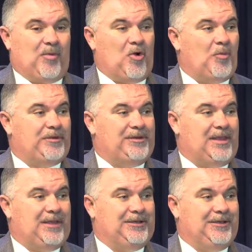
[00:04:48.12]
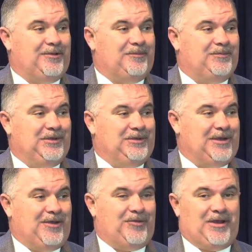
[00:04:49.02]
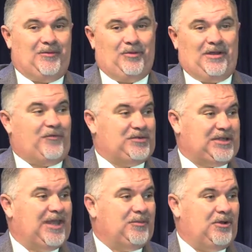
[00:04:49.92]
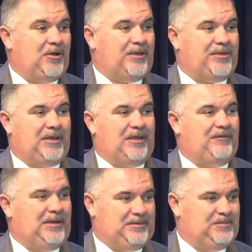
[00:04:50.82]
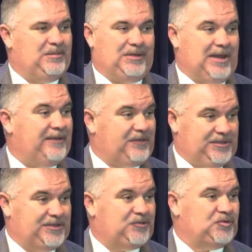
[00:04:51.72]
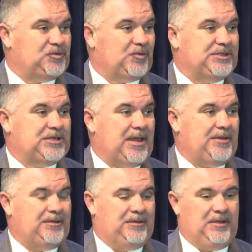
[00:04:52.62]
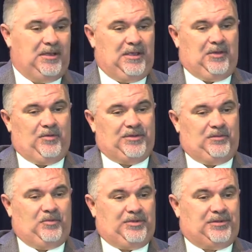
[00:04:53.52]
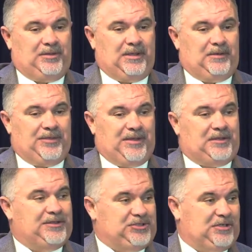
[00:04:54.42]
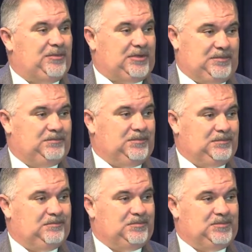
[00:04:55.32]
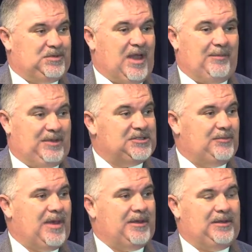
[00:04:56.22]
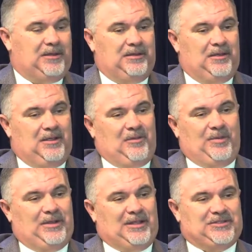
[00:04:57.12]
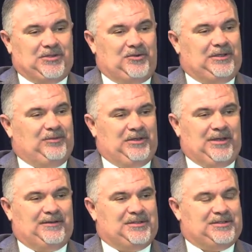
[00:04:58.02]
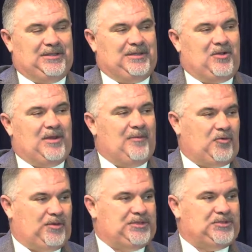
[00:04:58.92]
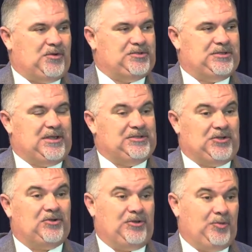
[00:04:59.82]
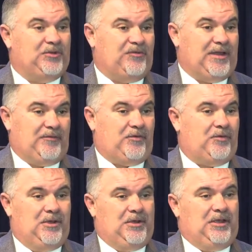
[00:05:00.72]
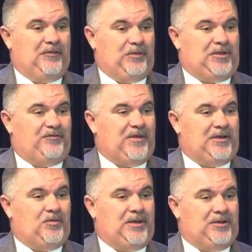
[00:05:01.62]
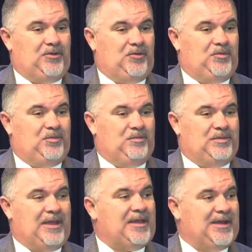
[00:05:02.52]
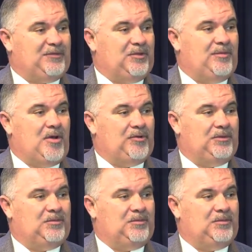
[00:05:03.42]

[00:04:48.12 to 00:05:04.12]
more open to the idea now than when I first came here. I think I've had a lot of constituents reach out and with I think legitimate comments about it, and but I certainly would like to see a whole lot more research, and I certainly would favor if we could find a way to do that kind of component